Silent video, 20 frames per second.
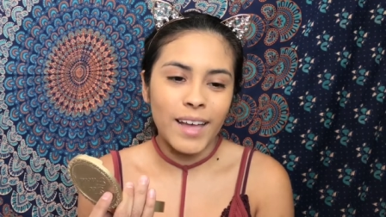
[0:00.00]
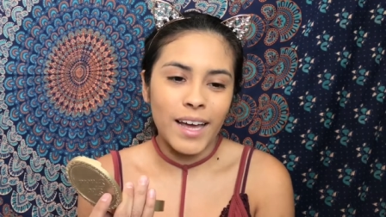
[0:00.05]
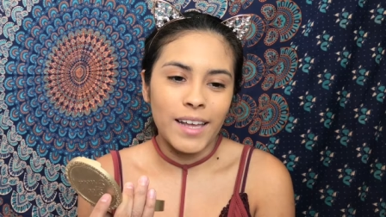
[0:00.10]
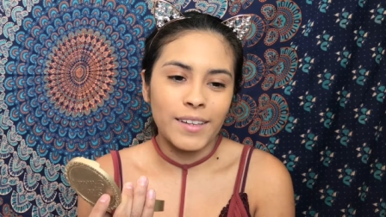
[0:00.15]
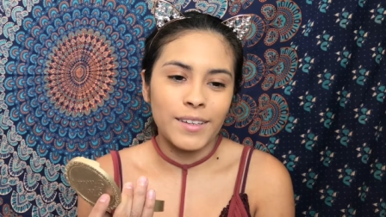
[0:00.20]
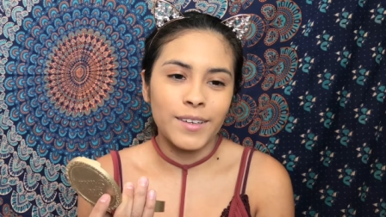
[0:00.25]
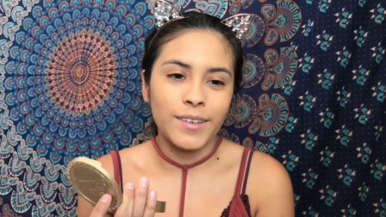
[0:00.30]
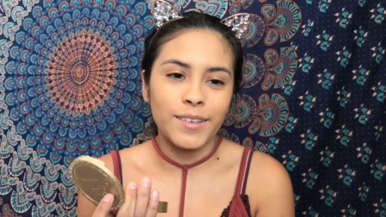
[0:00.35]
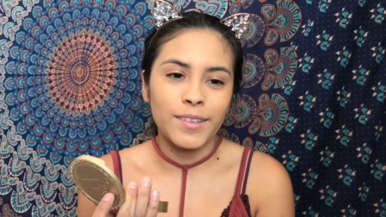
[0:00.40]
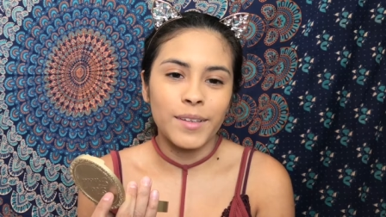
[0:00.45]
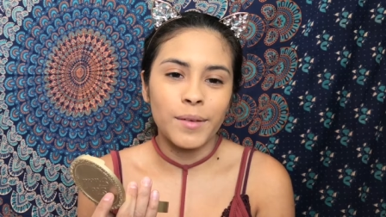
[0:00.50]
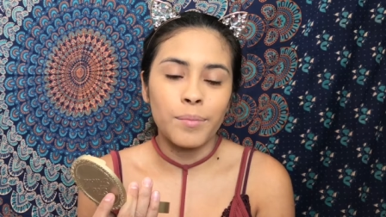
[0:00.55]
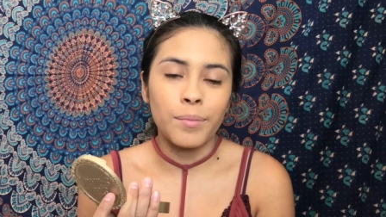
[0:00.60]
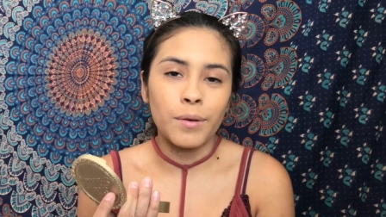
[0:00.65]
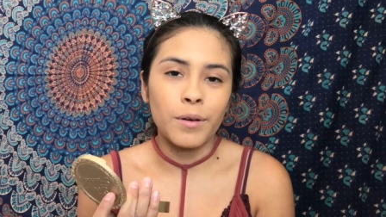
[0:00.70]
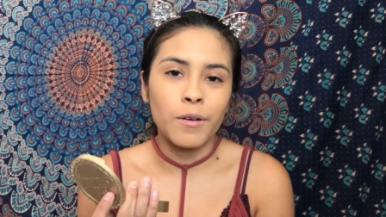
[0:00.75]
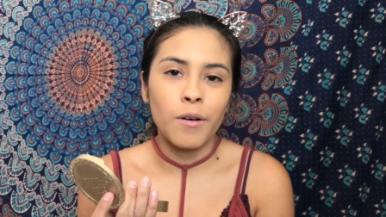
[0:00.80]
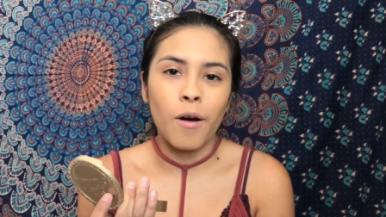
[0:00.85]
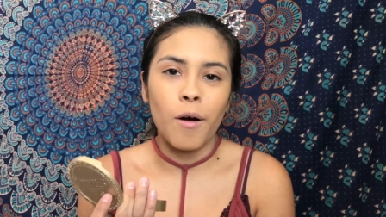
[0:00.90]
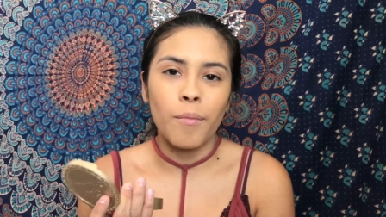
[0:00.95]
I literally
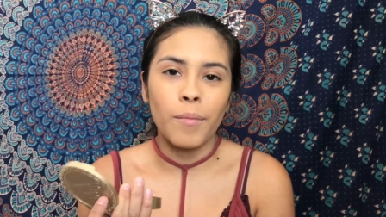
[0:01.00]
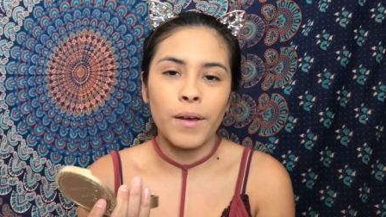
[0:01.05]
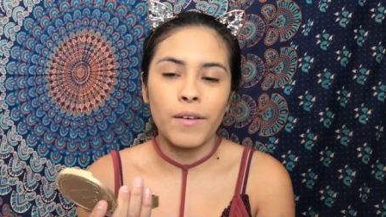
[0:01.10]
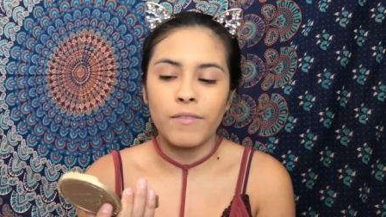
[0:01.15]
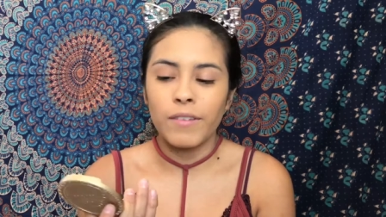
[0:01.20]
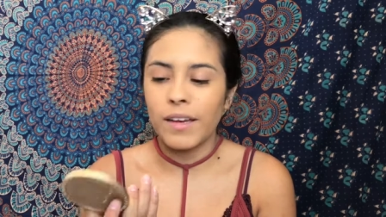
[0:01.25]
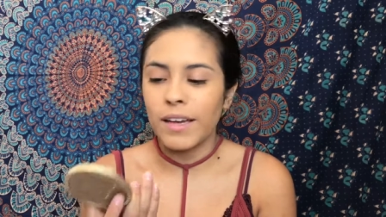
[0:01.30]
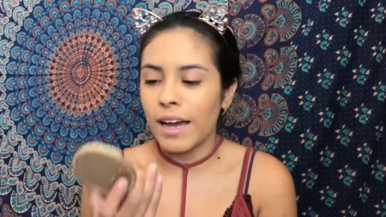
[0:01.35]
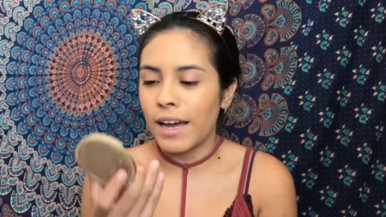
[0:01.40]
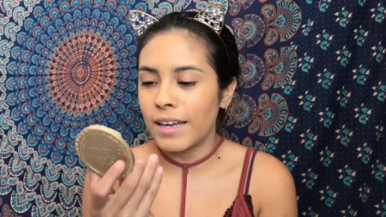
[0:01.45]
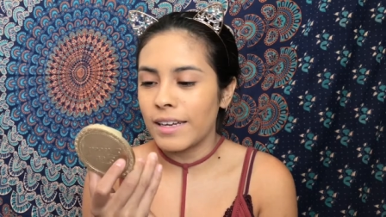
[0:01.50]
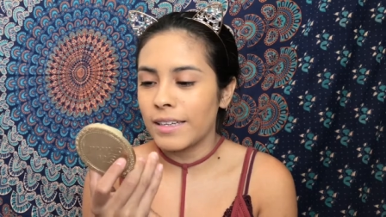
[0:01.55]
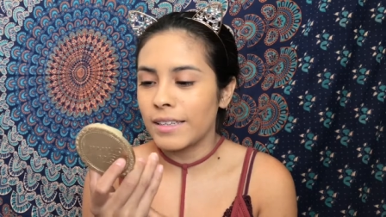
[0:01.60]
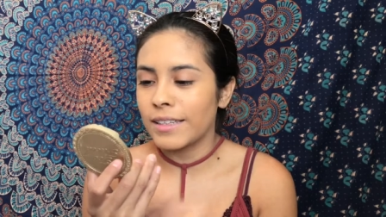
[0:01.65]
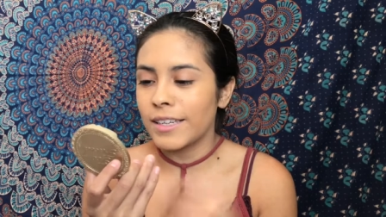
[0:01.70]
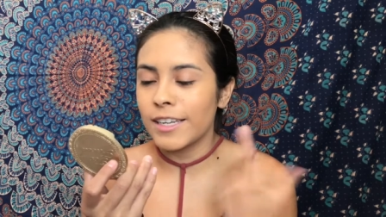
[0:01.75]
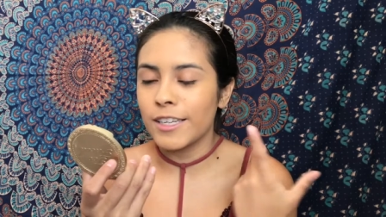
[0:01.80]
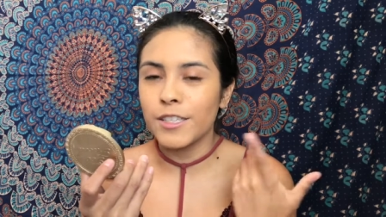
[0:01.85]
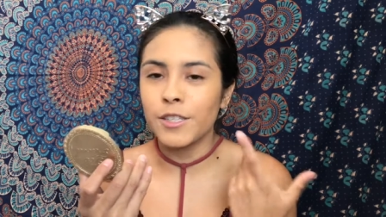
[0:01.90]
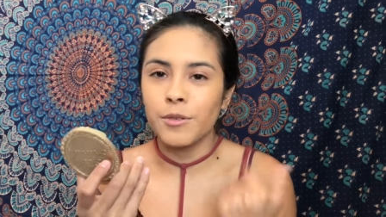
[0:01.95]
built all my face. I
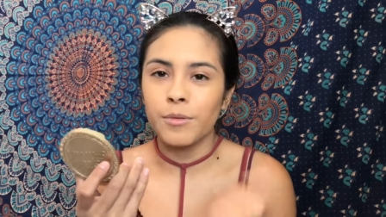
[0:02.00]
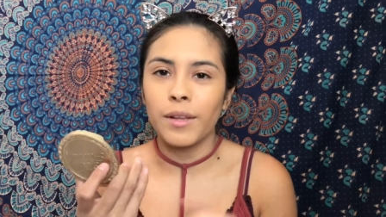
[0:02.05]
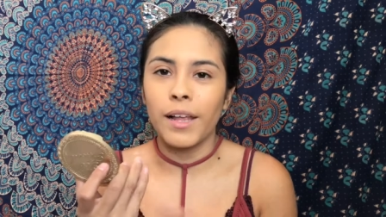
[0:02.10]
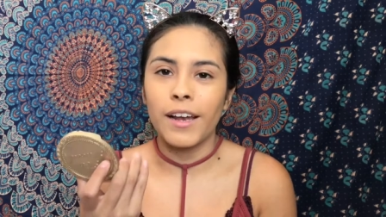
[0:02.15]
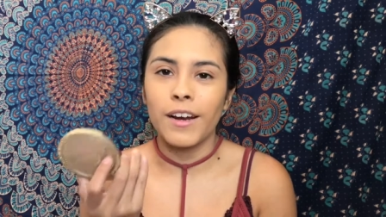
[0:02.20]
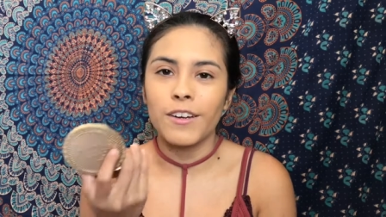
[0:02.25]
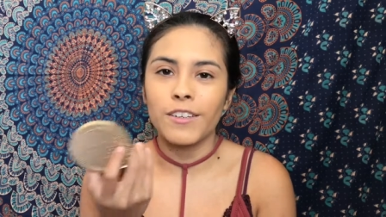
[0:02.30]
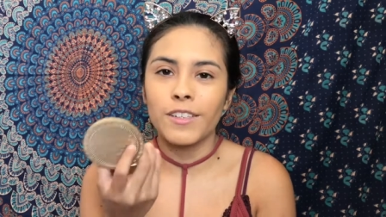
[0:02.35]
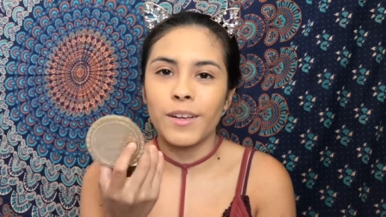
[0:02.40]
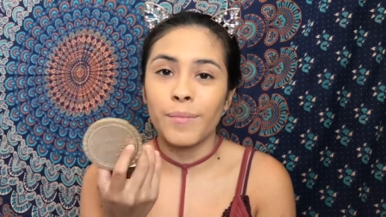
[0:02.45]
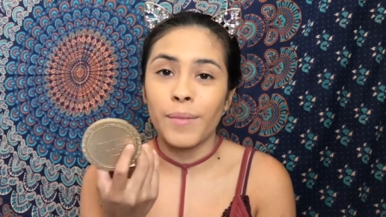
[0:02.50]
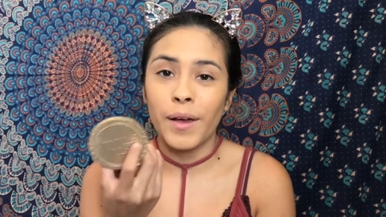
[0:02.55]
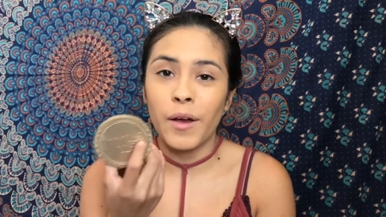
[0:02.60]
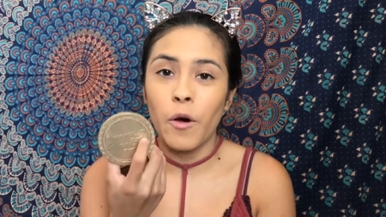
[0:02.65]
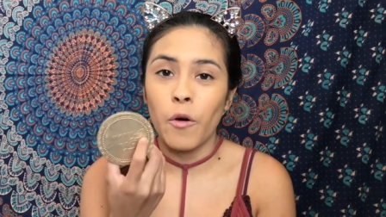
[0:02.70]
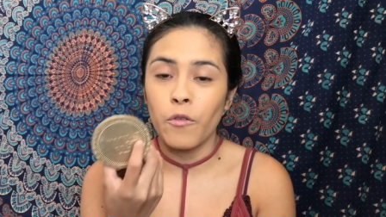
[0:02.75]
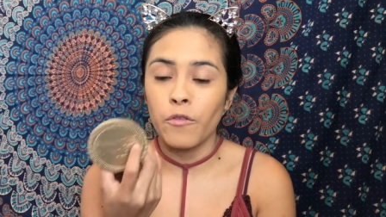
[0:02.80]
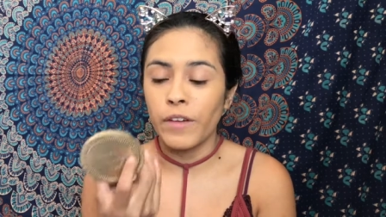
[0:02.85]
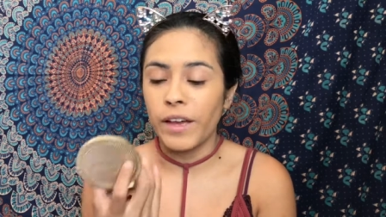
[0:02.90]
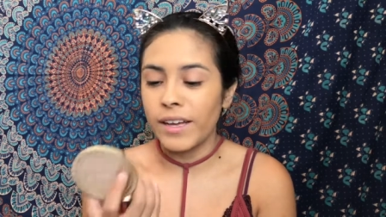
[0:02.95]
did 2 layers on my
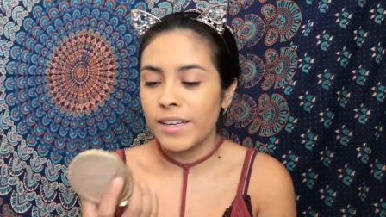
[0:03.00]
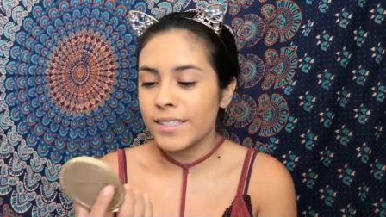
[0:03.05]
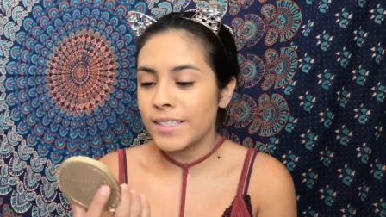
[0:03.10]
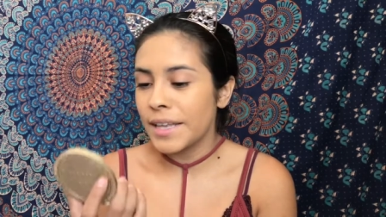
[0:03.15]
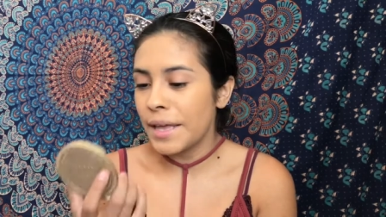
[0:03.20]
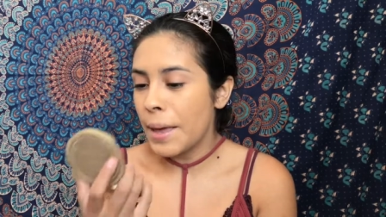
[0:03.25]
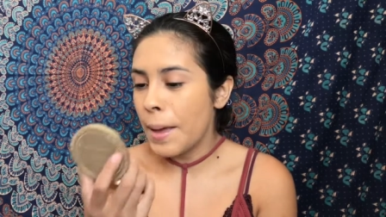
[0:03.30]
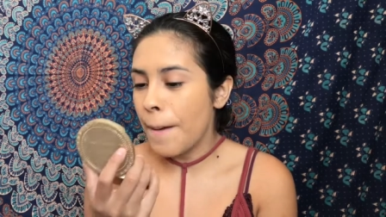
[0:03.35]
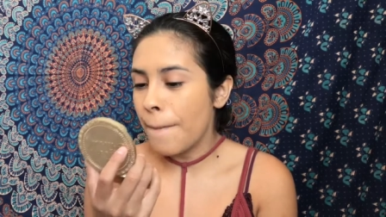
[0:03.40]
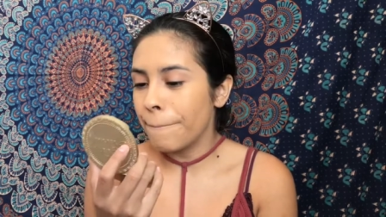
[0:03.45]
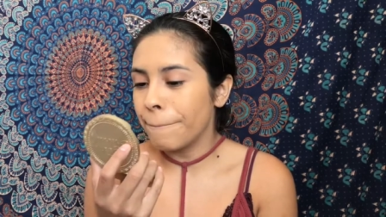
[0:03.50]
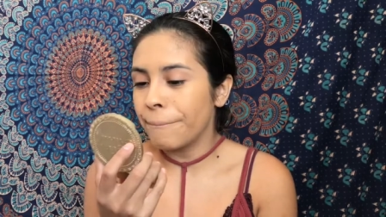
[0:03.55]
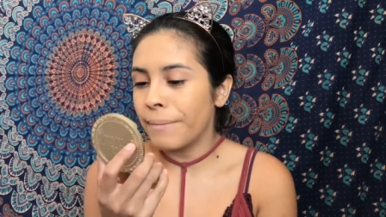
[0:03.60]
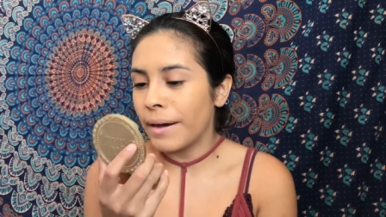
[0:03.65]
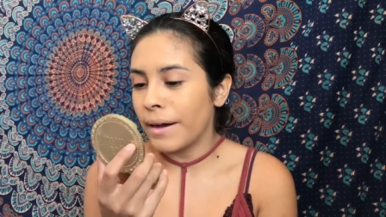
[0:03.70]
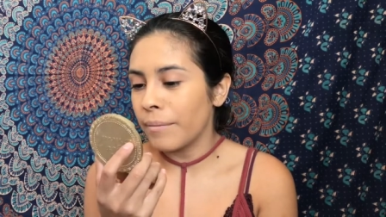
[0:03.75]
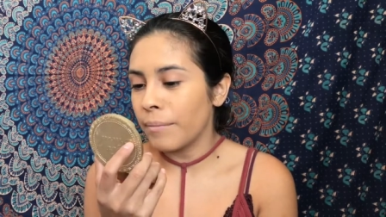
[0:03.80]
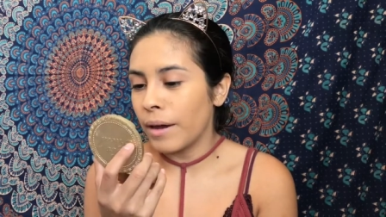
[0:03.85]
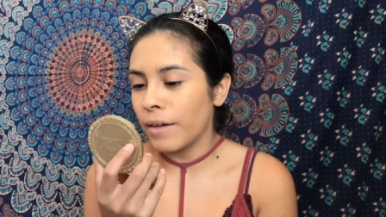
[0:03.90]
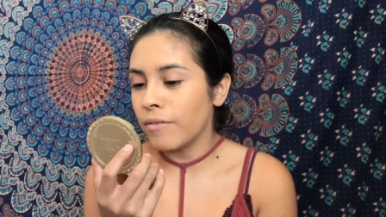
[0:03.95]
whole face,
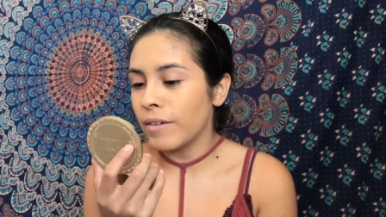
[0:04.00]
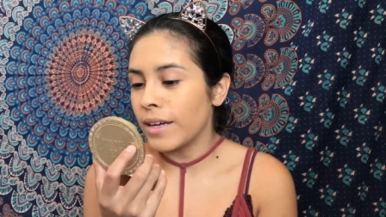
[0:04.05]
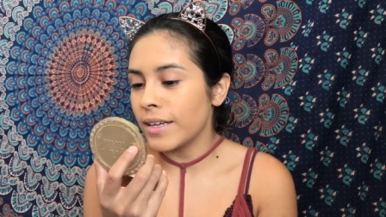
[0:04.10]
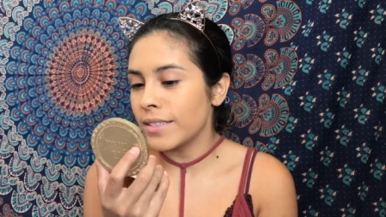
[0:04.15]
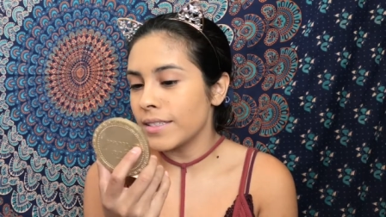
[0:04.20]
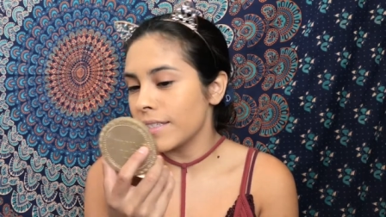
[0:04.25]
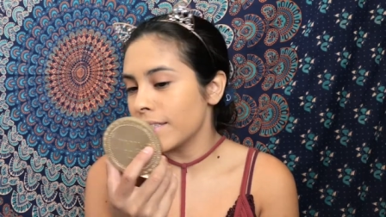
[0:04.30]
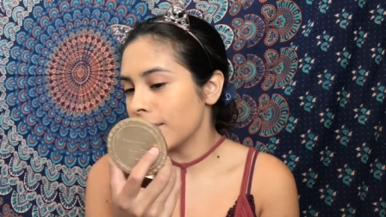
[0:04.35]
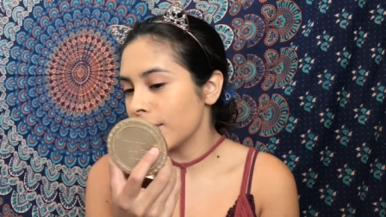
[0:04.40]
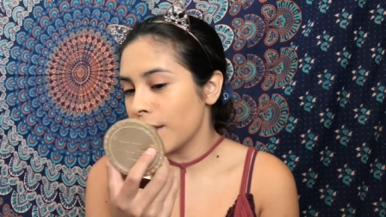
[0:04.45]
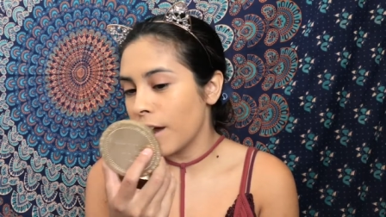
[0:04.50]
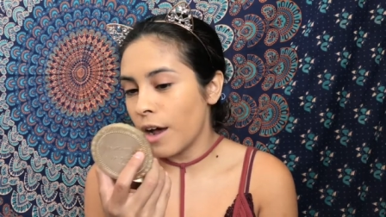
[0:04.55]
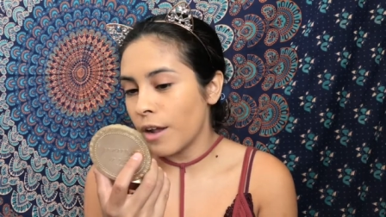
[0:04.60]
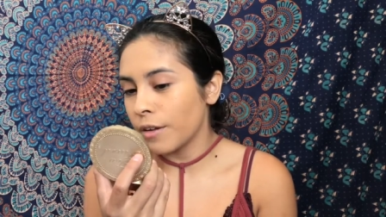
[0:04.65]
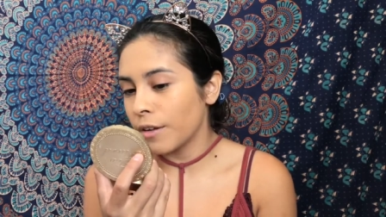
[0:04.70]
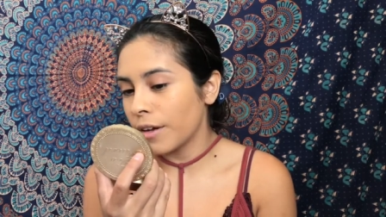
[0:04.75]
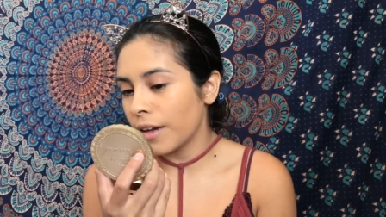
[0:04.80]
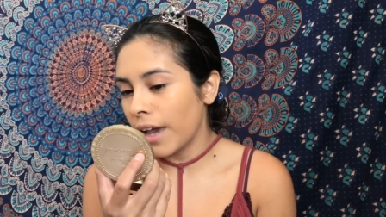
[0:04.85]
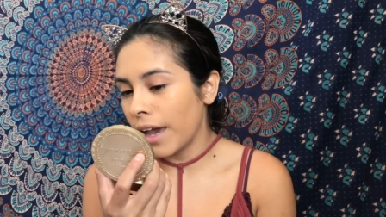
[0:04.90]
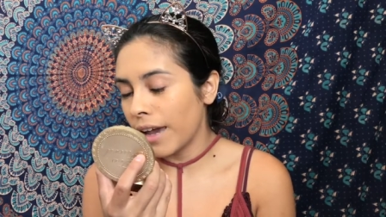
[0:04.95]
but my face does not
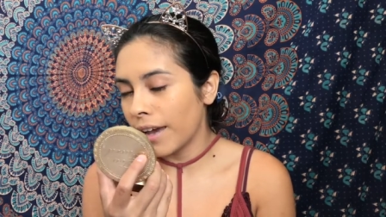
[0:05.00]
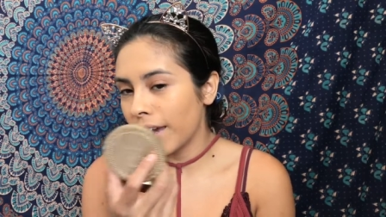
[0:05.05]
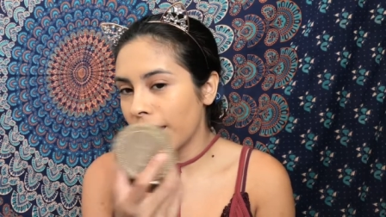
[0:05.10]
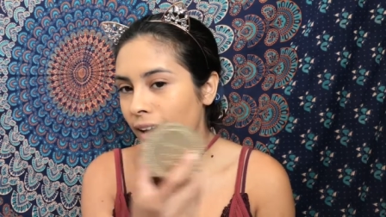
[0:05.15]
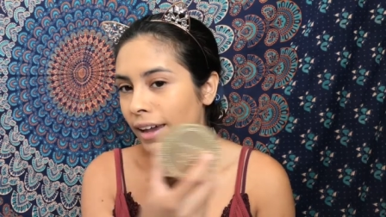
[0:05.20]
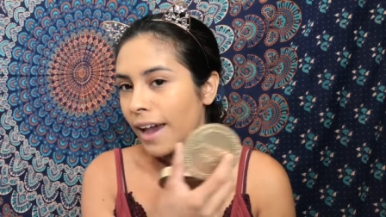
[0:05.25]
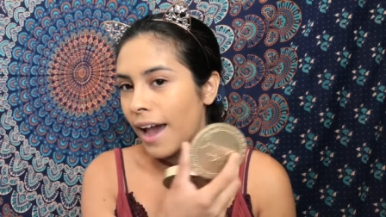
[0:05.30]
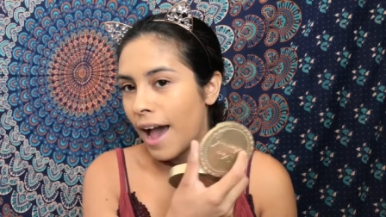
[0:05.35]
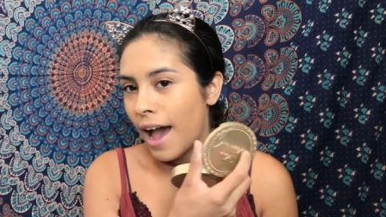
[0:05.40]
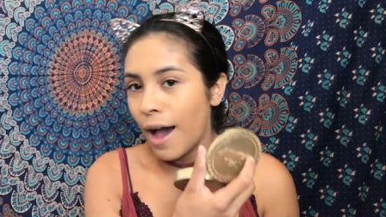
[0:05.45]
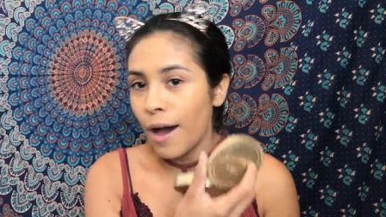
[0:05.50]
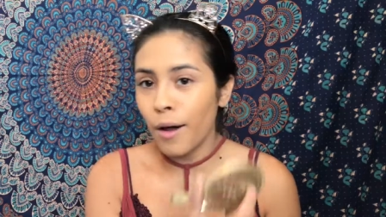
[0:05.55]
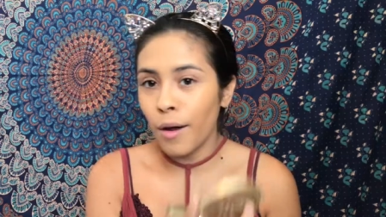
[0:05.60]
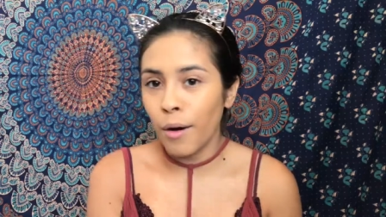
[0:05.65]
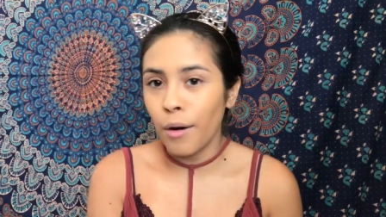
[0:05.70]
look cakey at